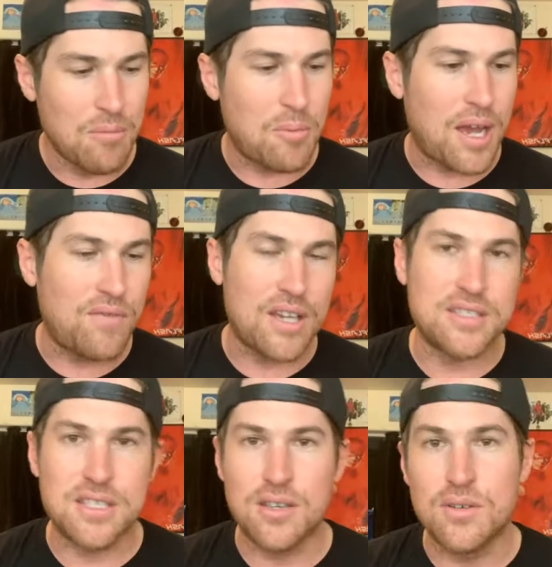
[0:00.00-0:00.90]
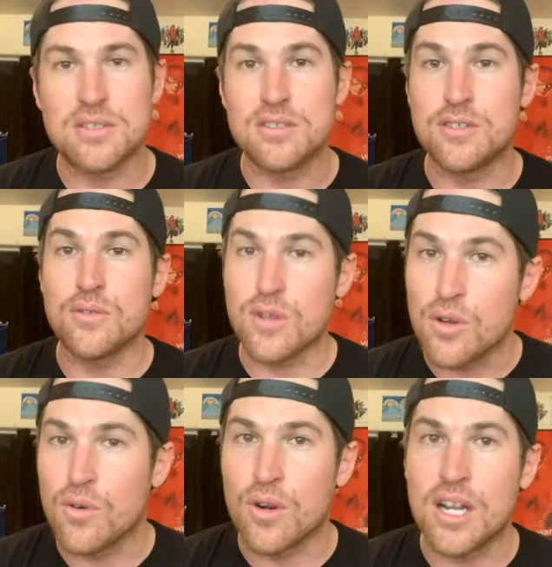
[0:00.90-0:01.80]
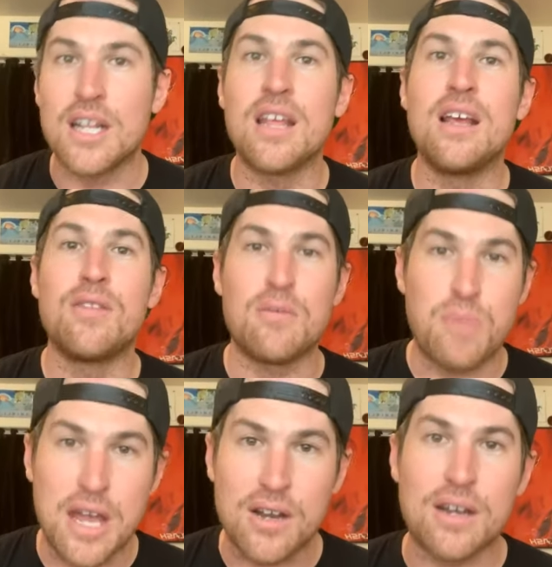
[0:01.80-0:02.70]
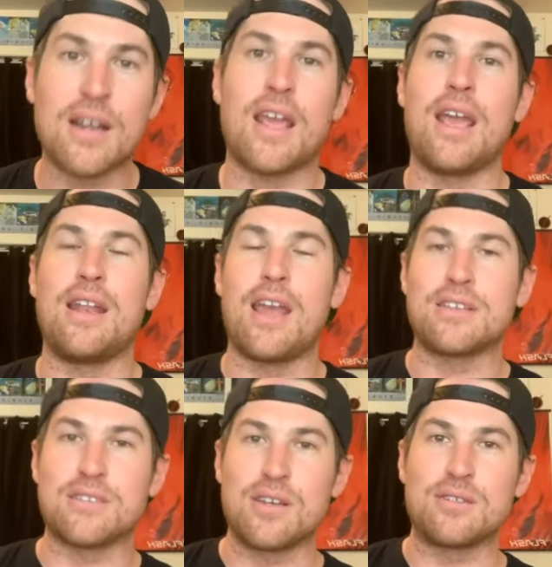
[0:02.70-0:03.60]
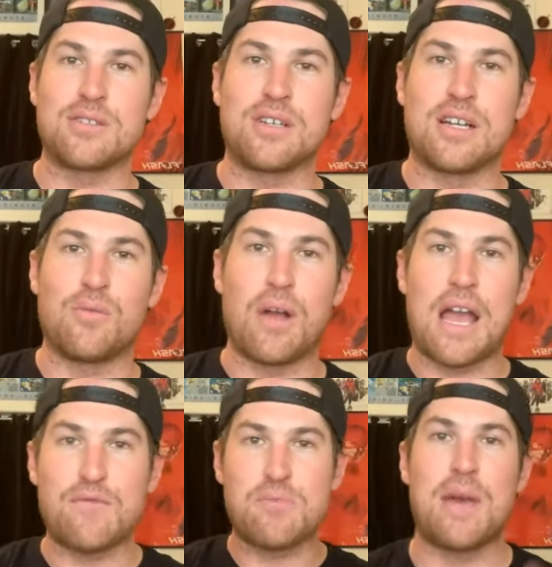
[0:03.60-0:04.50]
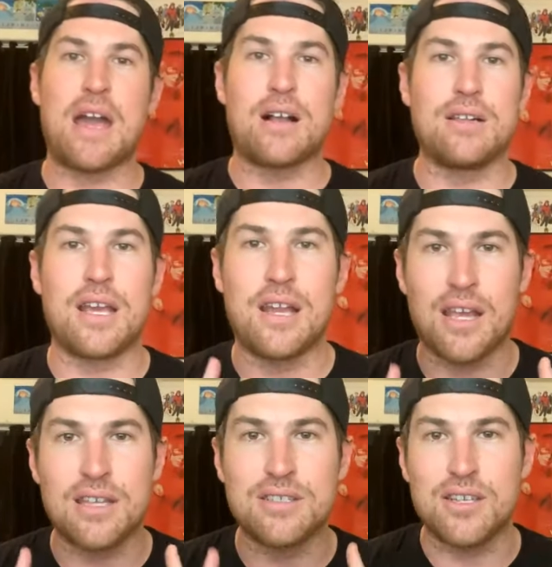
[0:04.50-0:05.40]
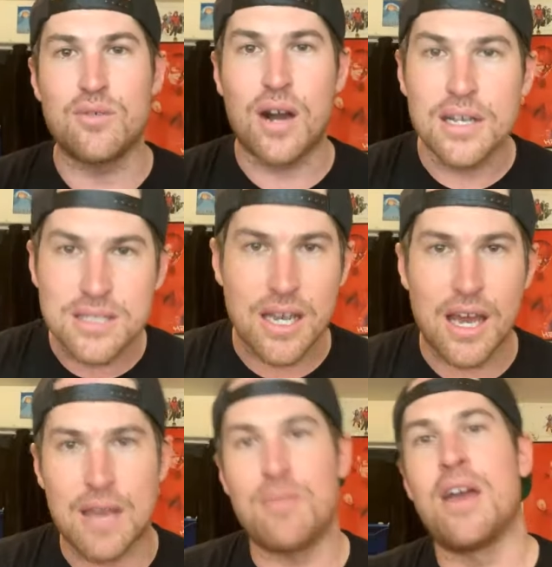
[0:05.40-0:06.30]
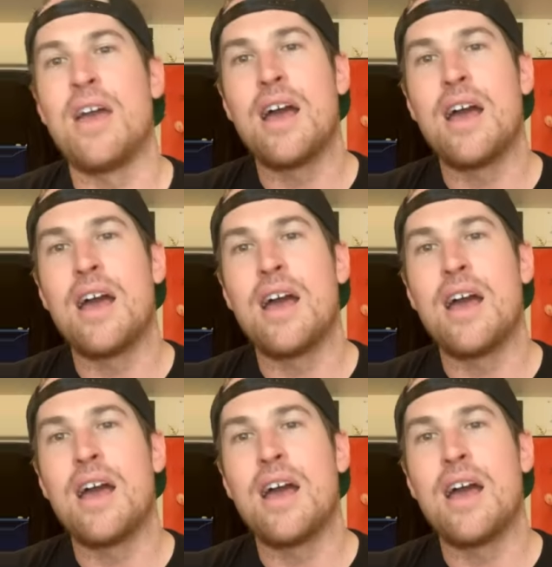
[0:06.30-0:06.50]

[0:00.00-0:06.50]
But my advice to you is the sooner you order it, the better, and Xcoser will have your back on getting it to you on time,